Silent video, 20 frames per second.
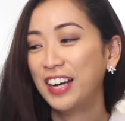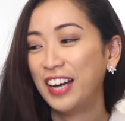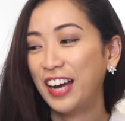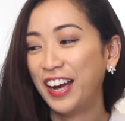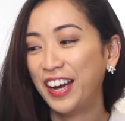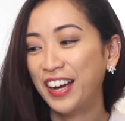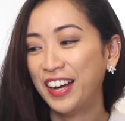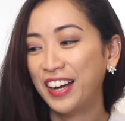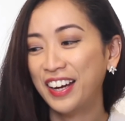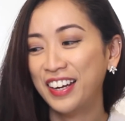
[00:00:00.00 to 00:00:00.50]

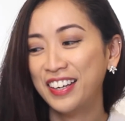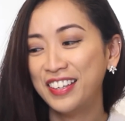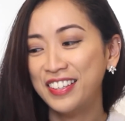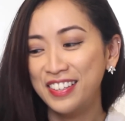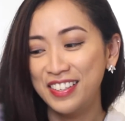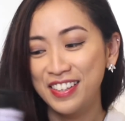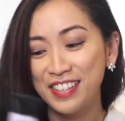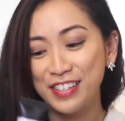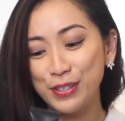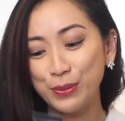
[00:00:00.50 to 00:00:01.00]
and
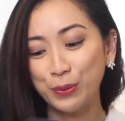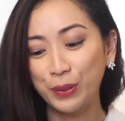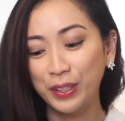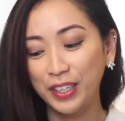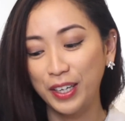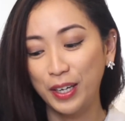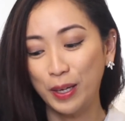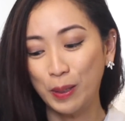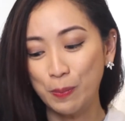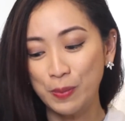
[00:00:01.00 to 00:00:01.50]
this one
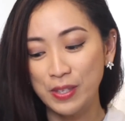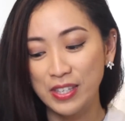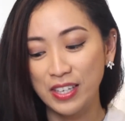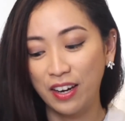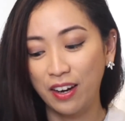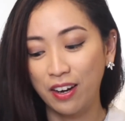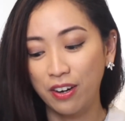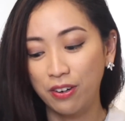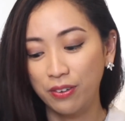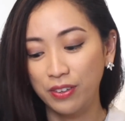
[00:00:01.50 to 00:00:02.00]
comes
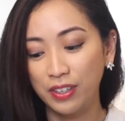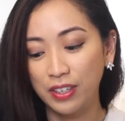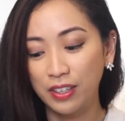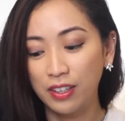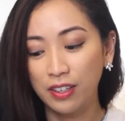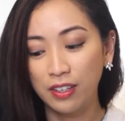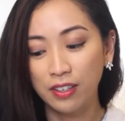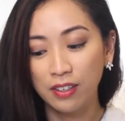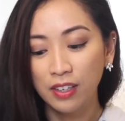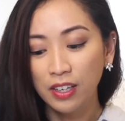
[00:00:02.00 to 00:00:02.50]
out
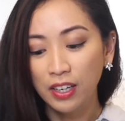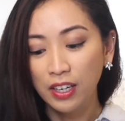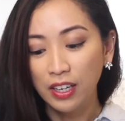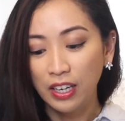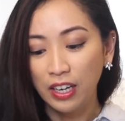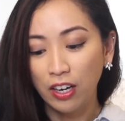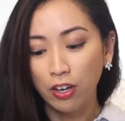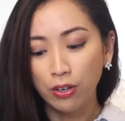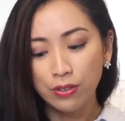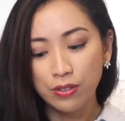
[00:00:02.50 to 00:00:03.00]
in
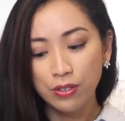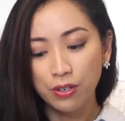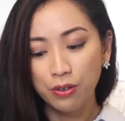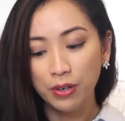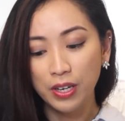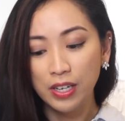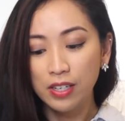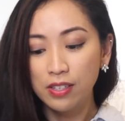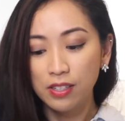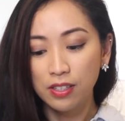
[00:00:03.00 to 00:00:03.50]
also
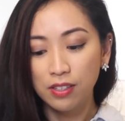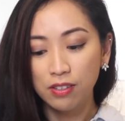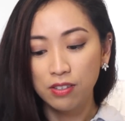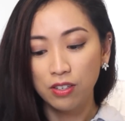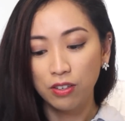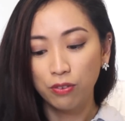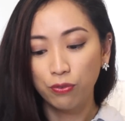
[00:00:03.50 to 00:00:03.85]
a tinted